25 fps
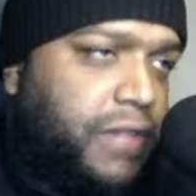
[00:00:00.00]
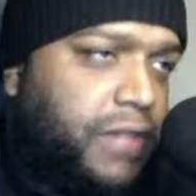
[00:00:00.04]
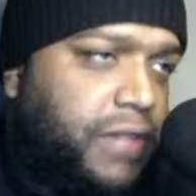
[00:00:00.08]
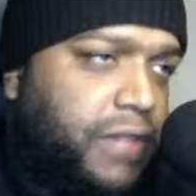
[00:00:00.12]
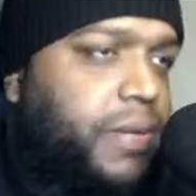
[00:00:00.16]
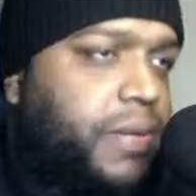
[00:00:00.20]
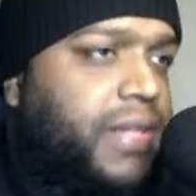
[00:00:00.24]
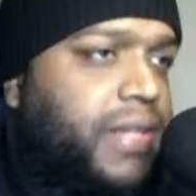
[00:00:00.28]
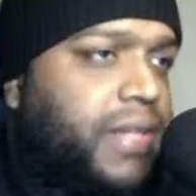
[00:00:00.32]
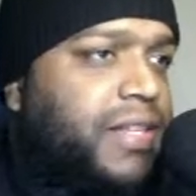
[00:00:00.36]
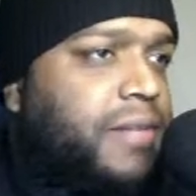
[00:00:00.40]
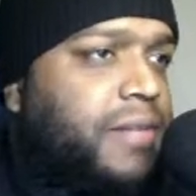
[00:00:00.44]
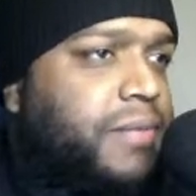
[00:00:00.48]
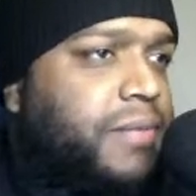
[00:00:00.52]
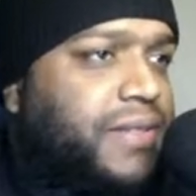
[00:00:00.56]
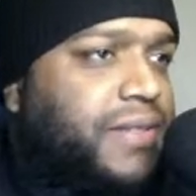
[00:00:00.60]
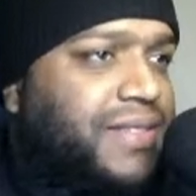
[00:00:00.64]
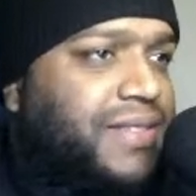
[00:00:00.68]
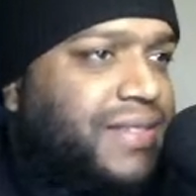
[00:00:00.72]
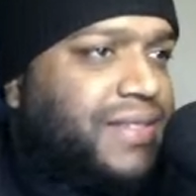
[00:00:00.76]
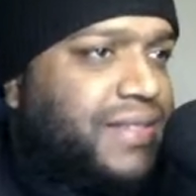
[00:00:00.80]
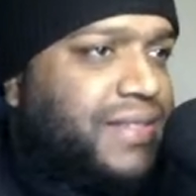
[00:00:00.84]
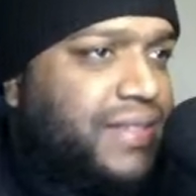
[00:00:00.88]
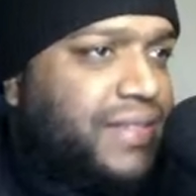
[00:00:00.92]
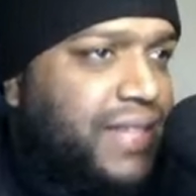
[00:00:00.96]
He picked up his
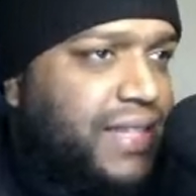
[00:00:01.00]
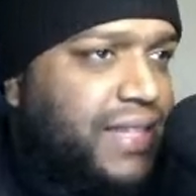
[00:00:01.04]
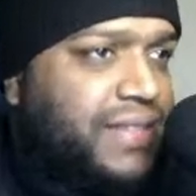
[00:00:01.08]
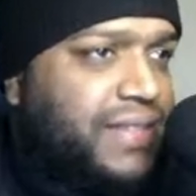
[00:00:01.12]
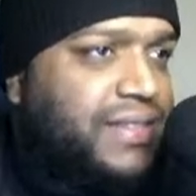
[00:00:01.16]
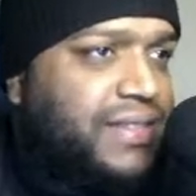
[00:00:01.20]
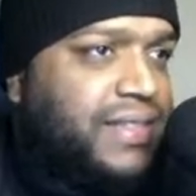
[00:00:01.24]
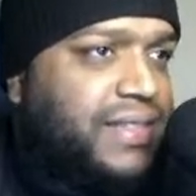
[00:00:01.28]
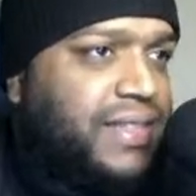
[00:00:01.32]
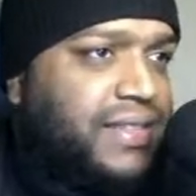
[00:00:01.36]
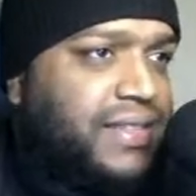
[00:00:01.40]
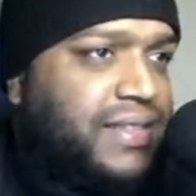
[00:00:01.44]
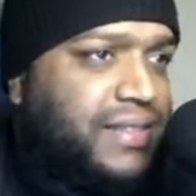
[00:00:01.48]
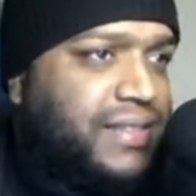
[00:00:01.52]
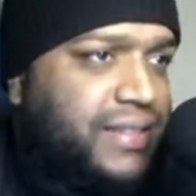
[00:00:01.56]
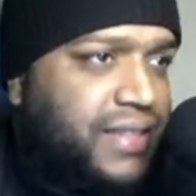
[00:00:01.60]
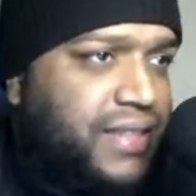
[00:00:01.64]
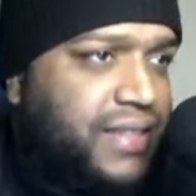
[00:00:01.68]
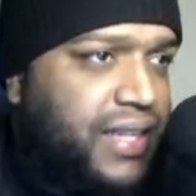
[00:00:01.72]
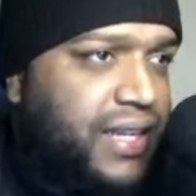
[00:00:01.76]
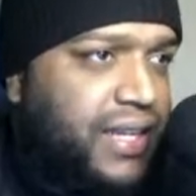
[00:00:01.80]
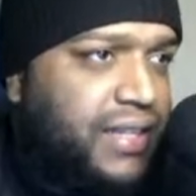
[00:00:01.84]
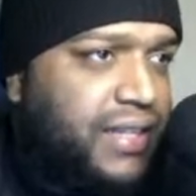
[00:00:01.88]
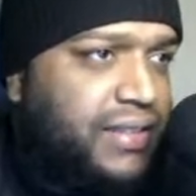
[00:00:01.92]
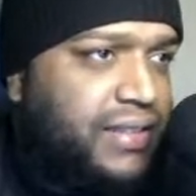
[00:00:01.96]

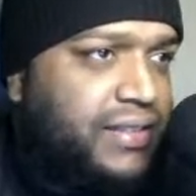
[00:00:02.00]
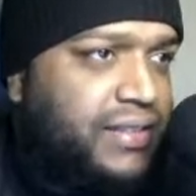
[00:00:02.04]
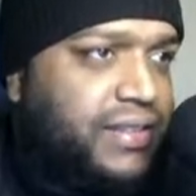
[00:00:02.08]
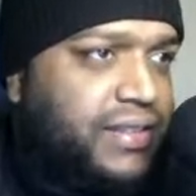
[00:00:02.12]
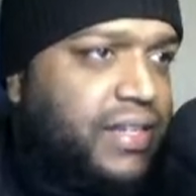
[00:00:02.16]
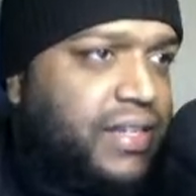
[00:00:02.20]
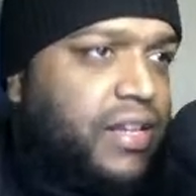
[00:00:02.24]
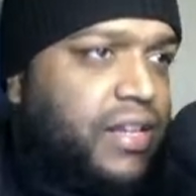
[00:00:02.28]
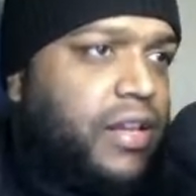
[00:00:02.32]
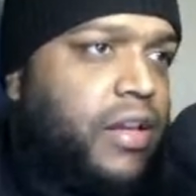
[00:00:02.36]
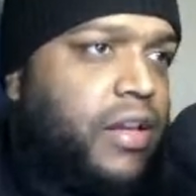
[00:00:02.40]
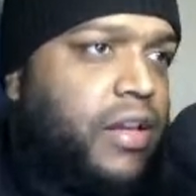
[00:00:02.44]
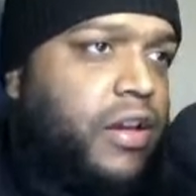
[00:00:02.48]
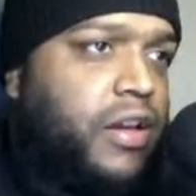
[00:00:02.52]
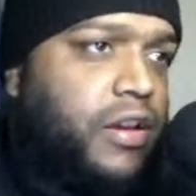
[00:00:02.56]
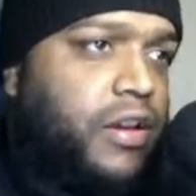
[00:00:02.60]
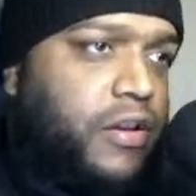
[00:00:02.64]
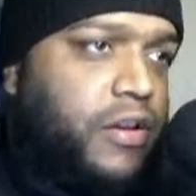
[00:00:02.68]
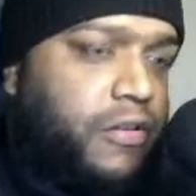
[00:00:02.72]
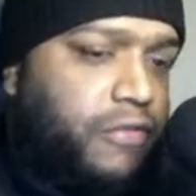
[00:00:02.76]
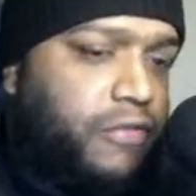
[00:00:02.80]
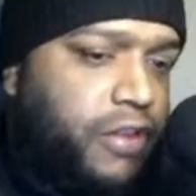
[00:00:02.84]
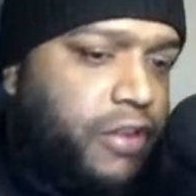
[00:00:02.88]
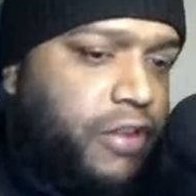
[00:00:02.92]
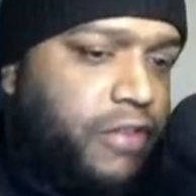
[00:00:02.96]
66th
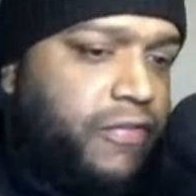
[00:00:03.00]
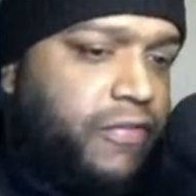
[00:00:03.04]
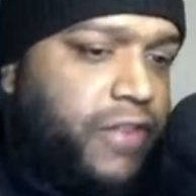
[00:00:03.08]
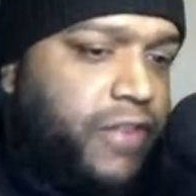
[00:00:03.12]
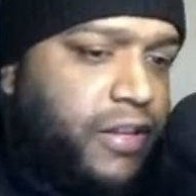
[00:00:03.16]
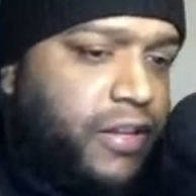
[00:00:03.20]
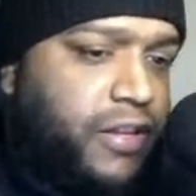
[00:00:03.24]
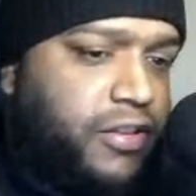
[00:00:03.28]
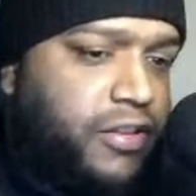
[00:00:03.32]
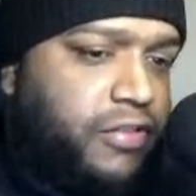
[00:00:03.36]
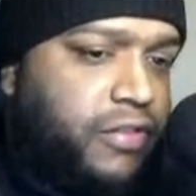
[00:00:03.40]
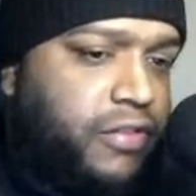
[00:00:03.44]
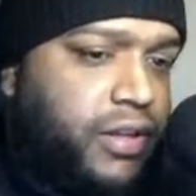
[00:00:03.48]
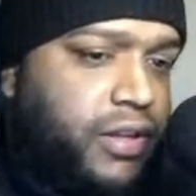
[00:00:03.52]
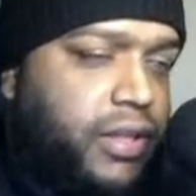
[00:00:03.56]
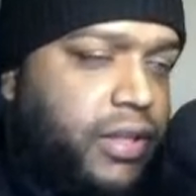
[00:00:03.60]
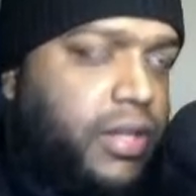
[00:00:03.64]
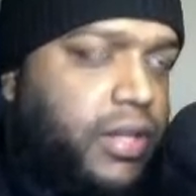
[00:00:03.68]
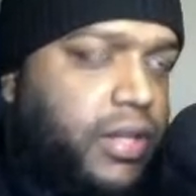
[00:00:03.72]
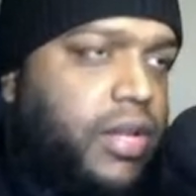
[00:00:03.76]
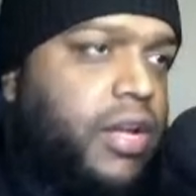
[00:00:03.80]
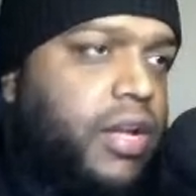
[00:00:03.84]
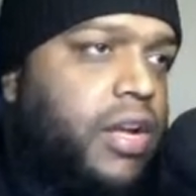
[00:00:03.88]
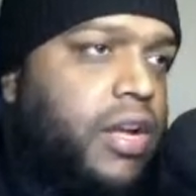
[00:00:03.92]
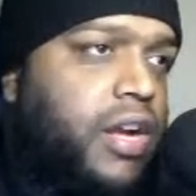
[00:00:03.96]
career victory
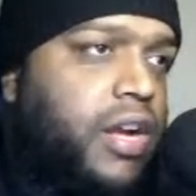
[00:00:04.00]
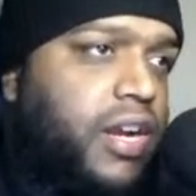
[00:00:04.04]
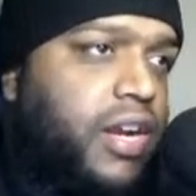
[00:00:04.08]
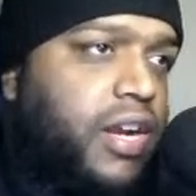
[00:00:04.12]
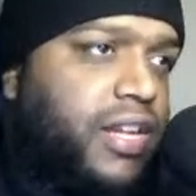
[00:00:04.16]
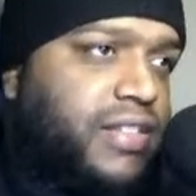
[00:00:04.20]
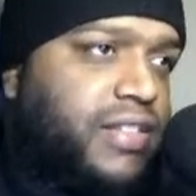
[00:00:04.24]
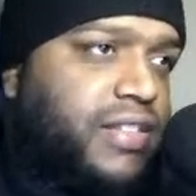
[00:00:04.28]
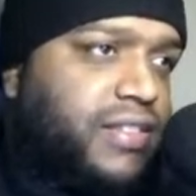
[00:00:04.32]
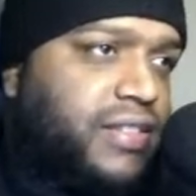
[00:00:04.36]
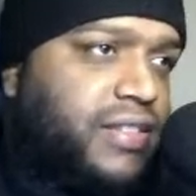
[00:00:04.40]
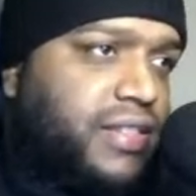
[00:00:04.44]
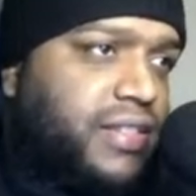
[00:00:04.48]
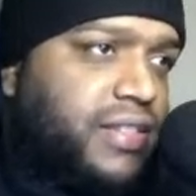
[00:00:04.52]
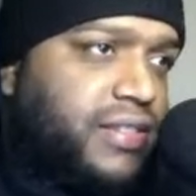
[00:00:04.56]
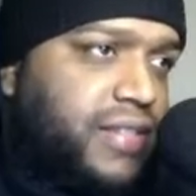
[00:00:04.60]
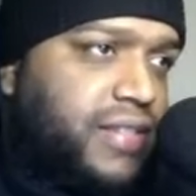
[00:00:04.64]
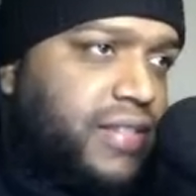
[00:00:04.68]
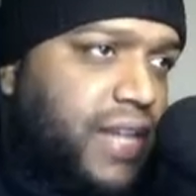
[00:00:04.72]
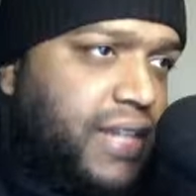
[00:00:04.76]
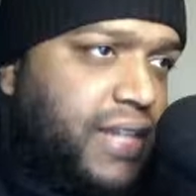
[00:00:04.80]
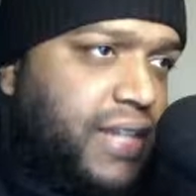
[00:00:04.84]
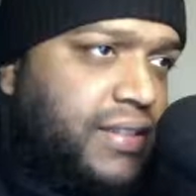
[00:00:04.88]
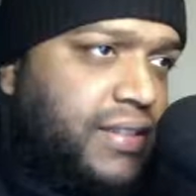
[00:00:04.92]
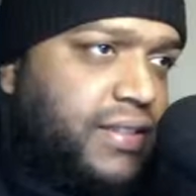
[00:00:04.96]
against the
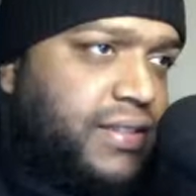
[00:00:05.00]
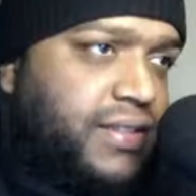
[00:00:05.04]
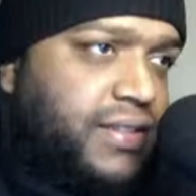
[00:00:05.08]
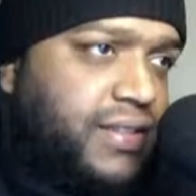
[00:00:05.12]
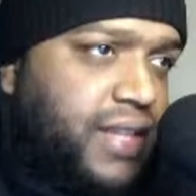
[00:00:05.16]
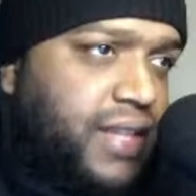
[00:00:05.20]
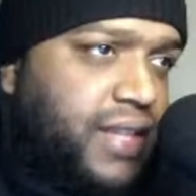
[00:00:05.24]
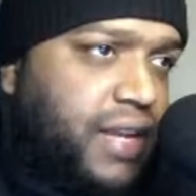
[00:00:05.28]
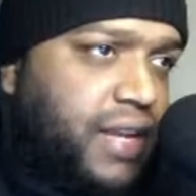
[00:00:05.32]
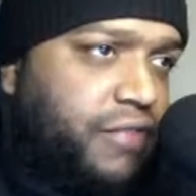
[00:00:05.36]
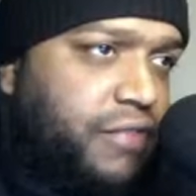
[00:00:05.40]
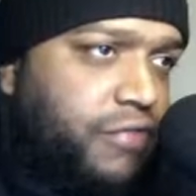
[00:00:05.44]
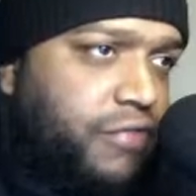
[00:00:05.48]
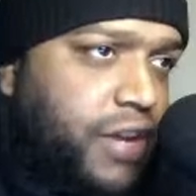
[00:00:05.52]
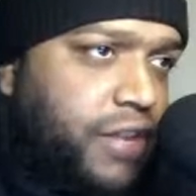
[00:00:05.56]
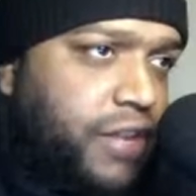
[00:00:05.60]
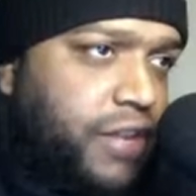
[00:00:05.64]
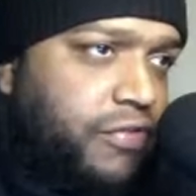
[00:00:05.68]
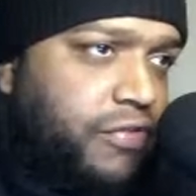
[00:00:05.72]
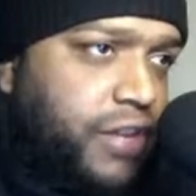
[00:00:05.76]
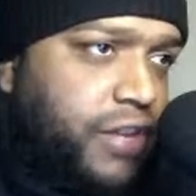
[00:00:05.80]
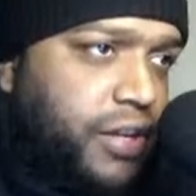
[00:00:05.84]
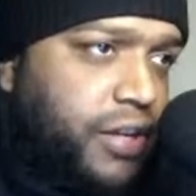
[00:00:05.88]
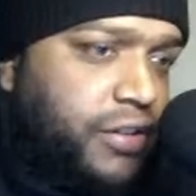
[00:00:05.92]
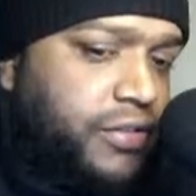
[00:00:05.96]
Texas Tech Red
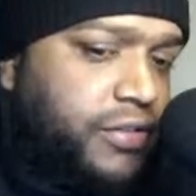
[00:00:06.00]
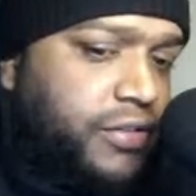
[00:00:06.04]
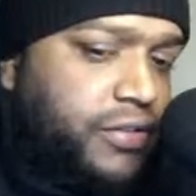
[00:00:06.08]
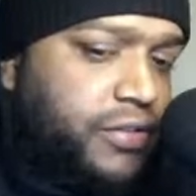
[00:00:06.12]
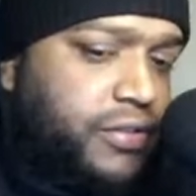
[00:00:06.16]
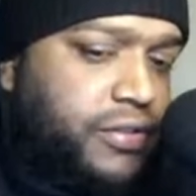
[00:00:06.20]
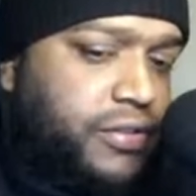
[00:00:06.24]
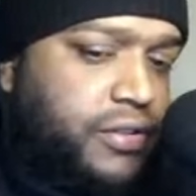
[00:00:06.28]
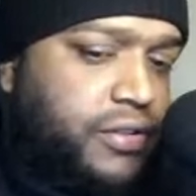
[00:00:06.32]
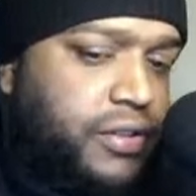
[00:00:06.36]
Raiders.